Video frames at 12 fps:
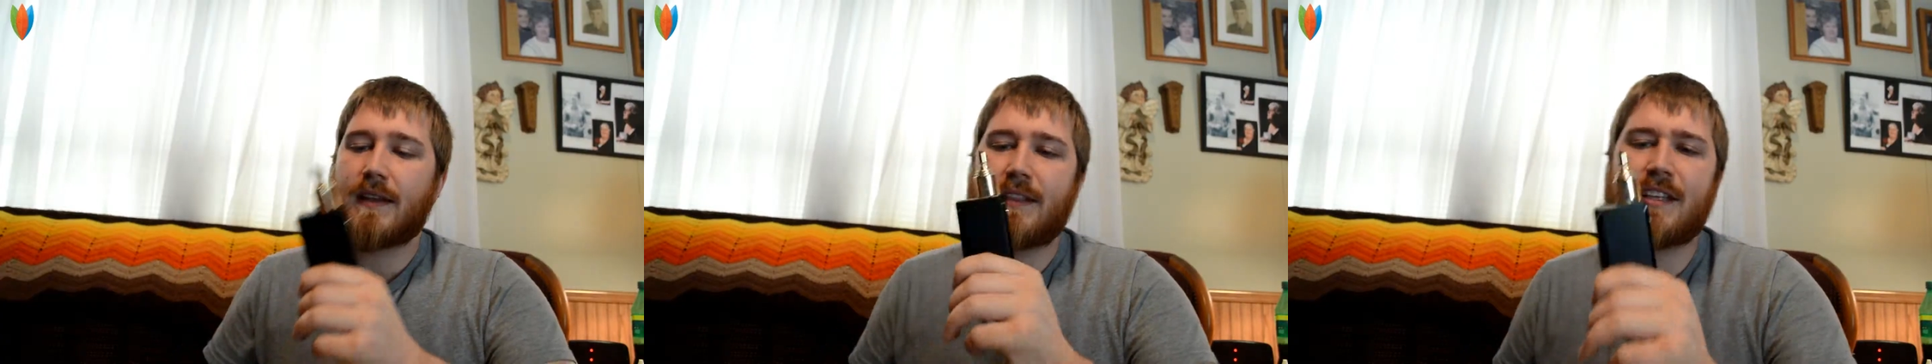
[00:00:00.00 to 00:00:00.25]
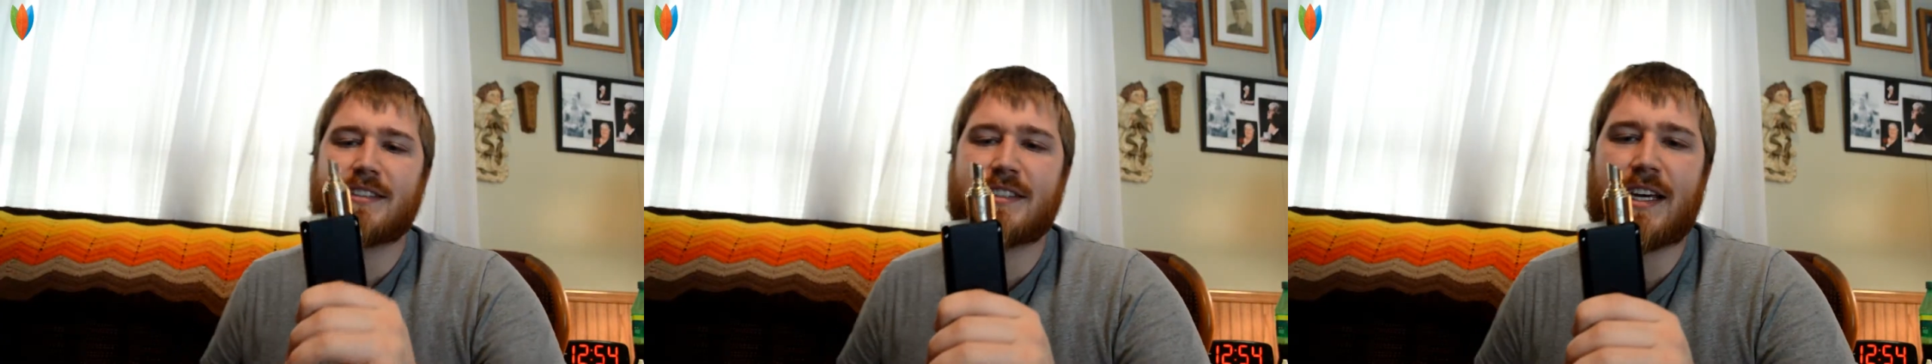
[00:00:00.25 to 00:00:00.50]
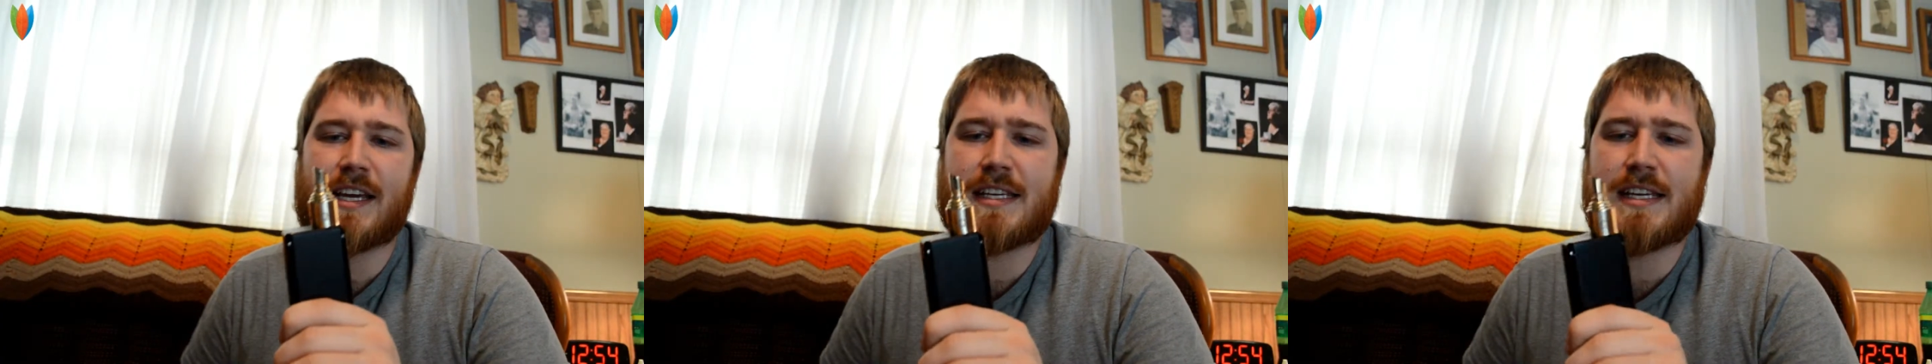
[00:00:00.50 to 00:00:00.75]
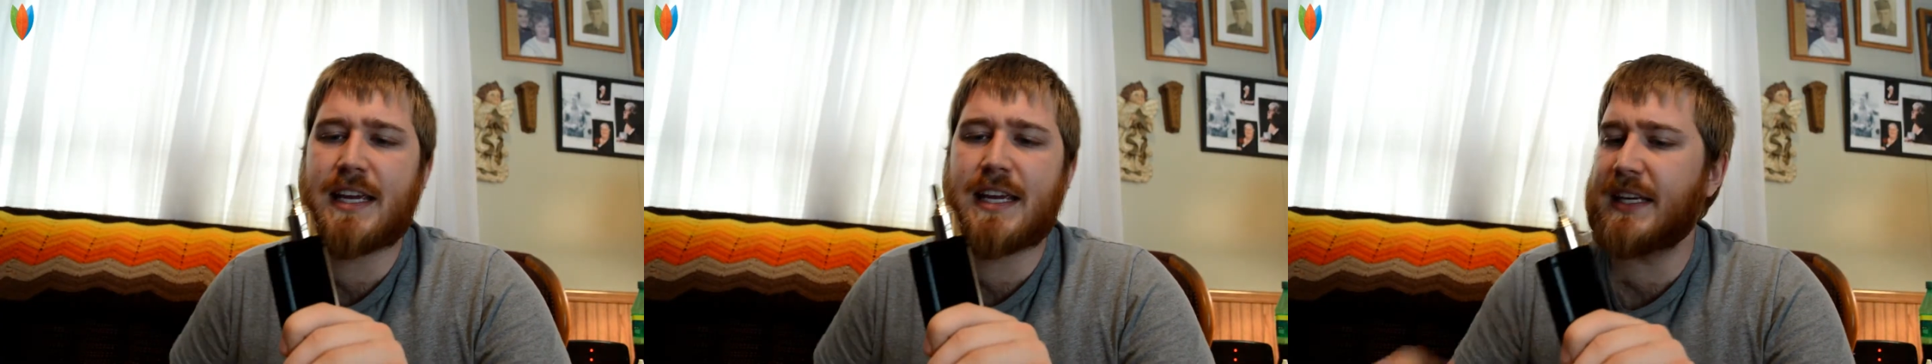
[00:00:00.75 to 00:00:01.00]
This
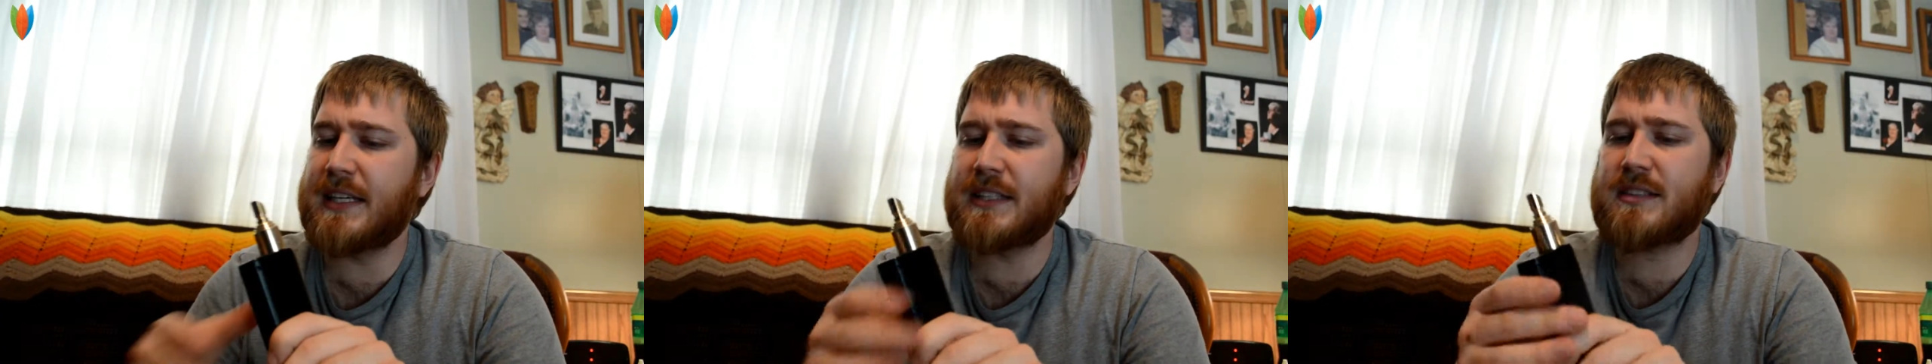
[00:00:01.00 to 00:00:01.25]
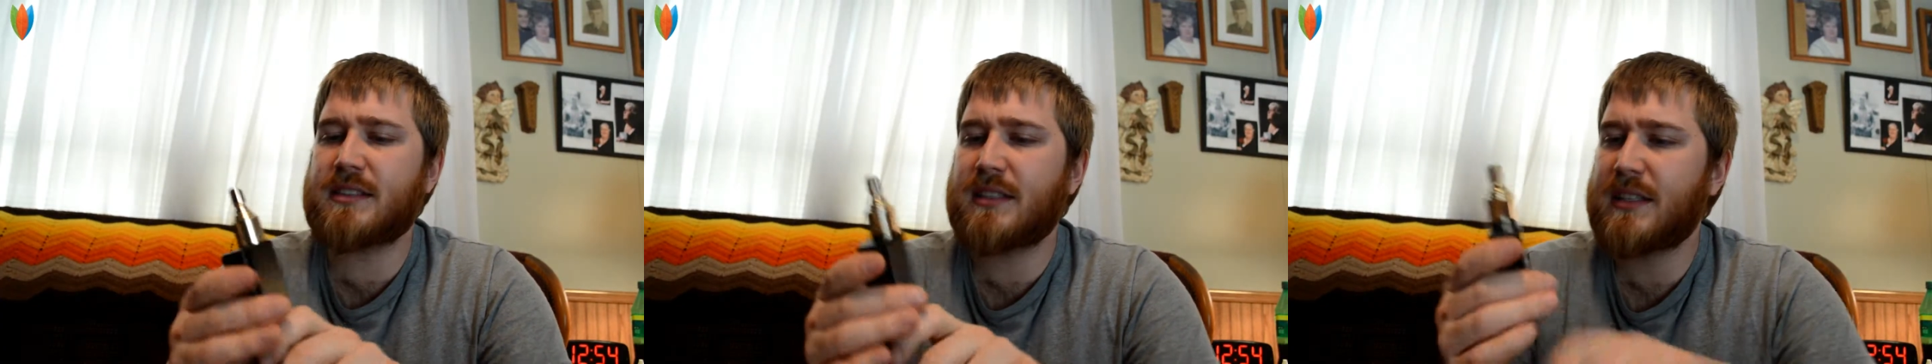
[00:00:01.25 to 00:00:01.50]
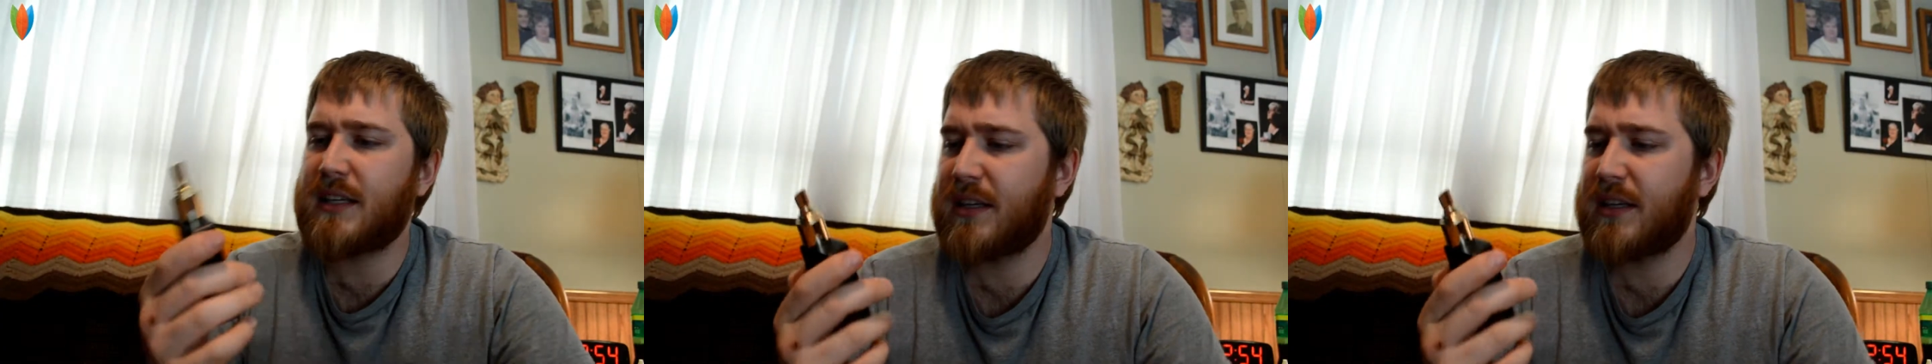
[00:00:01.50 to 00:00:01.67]
thing is